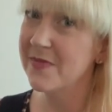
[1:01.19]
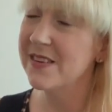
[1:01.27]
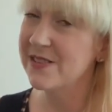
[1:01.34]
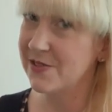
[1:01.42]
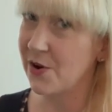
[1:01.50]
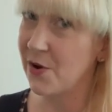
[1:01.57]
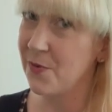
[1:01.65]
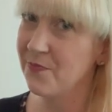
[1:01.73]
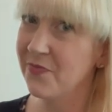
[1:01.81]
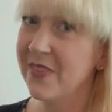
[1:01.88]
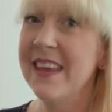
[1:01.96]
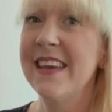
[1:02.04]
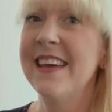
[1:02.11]
So,
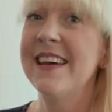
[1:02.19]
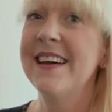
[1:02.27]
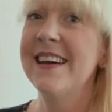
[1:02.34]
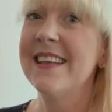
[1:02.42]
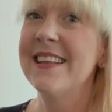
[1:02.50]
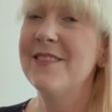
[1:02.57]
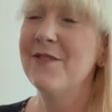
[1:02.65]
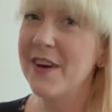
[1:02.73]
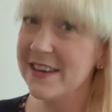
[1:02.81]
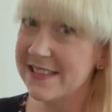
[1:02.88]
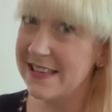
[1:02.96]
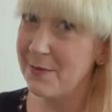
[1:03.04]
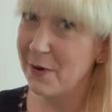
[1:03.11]

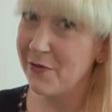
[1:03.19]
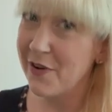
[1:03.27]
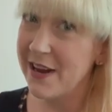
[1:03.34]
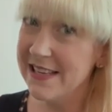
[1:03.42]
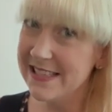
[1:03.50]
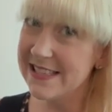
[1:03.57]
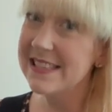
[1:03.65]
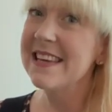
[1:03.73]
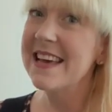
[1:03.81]
firstly, my friends,